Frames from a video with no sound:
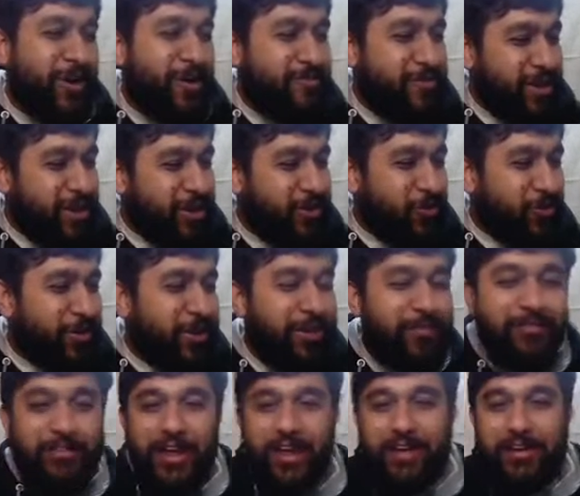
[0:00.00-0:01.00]
A very good
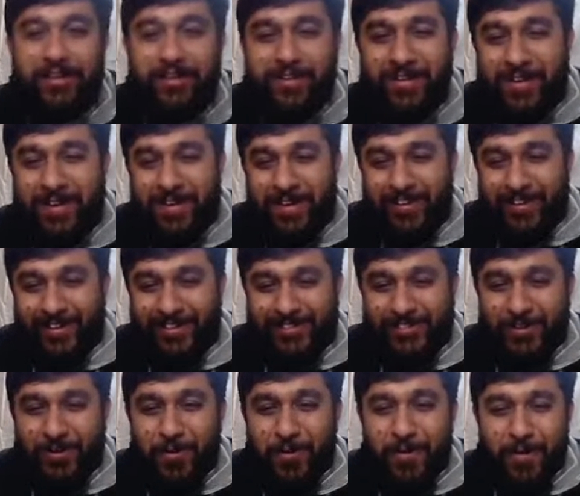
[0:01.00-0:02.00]
evening.
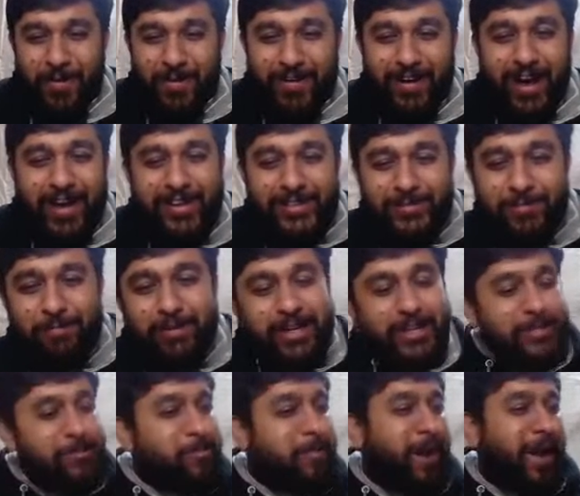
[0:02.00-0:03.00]
So guys,
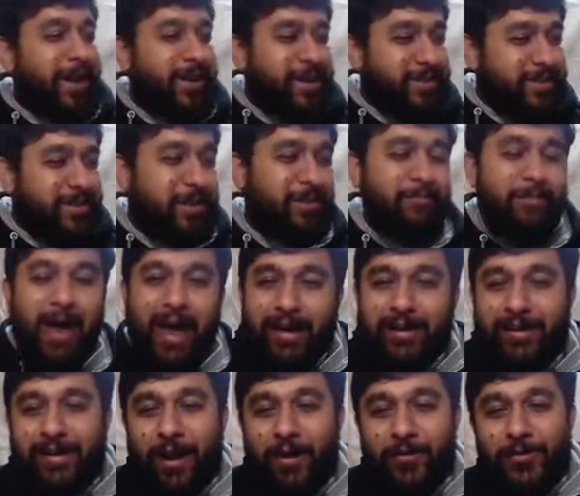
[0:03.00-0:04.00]
please mind the
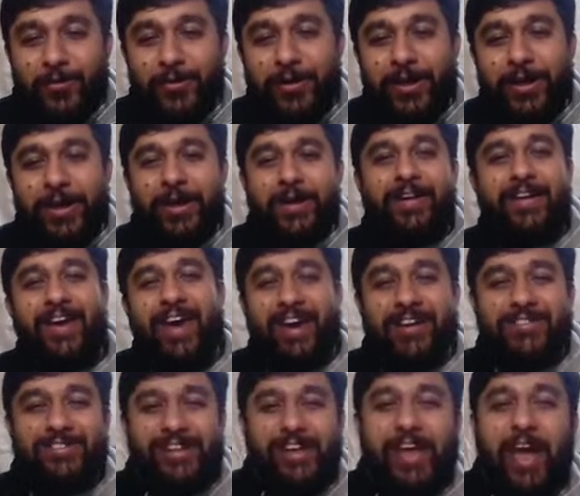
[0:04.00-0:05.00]
background today.
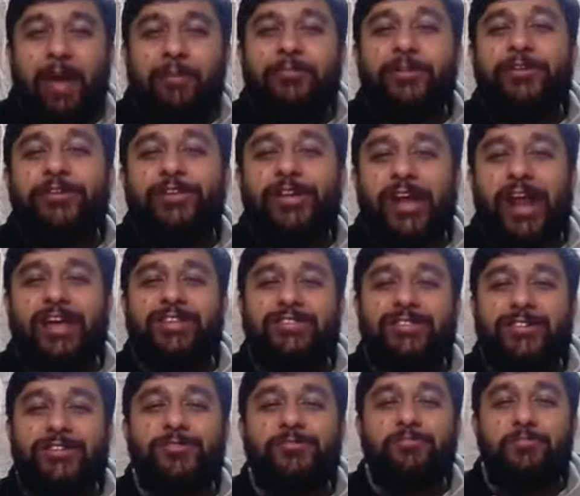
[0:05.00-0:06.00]
Actually, I'm in
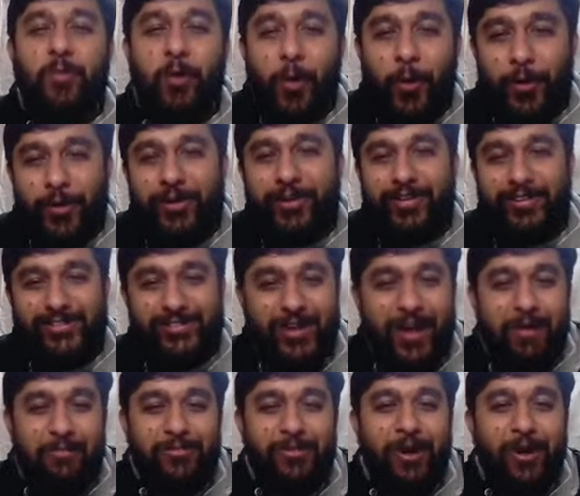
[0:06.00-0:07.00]
transit mode. So
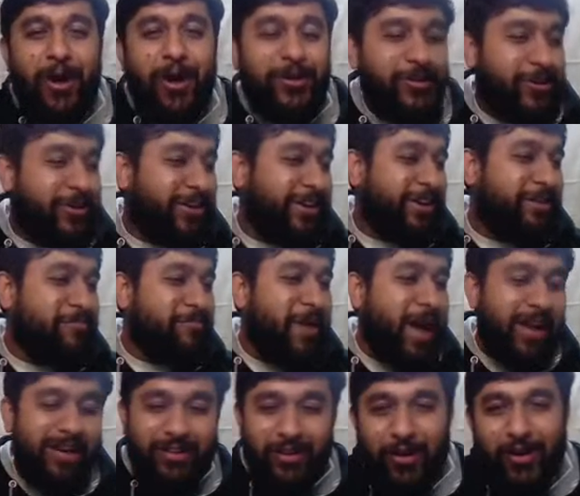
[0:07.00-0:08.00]
I'm not in
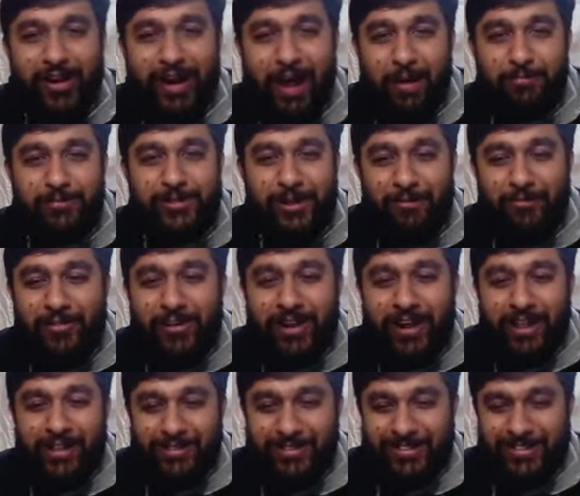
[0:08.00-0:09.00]
Bangalore, I'm somewhere
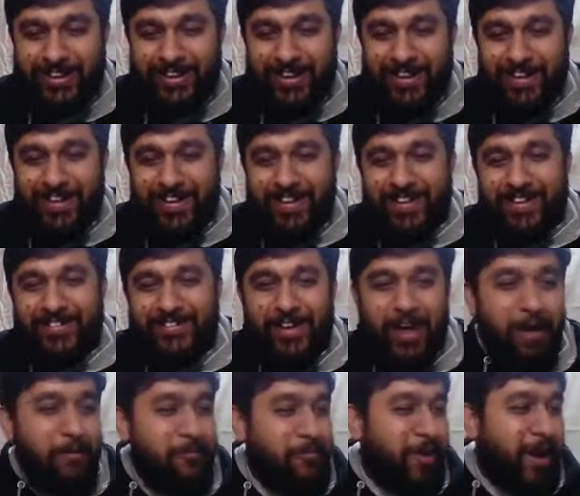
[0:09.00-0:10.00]
else. So
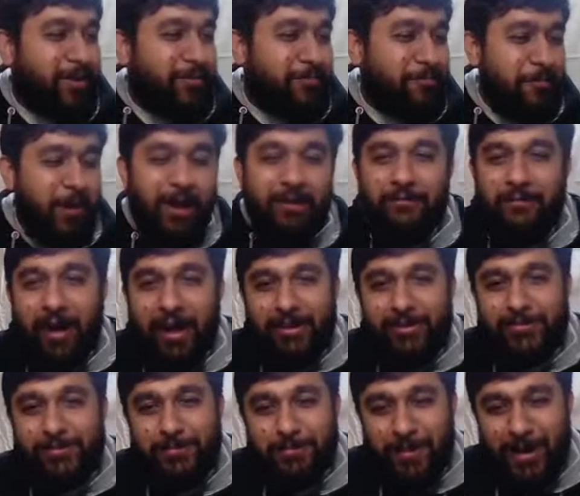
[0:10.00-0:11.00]
I'm at my
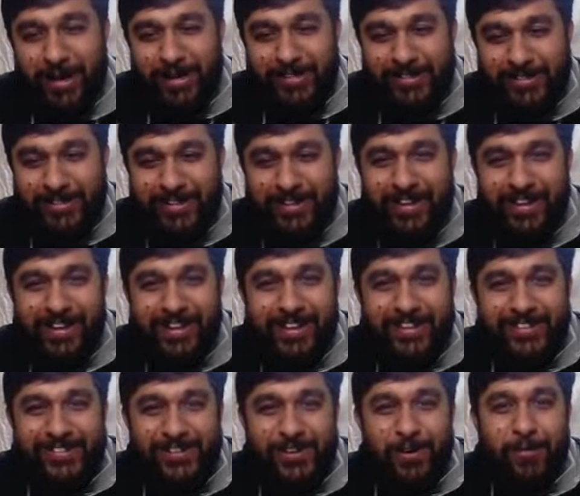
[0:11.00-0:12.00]
wife's place.
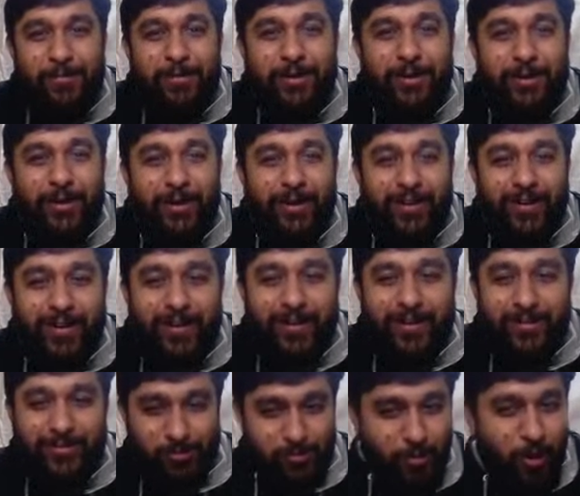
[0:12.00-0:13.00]
So
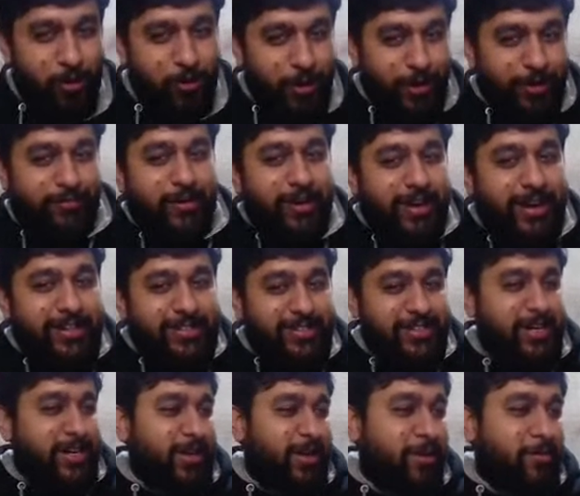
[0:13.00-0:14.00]
because tomorrow it will get
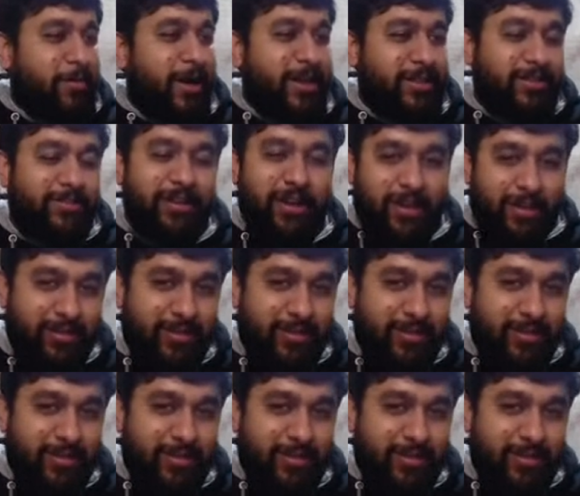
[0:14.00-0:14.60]
settled, by the way,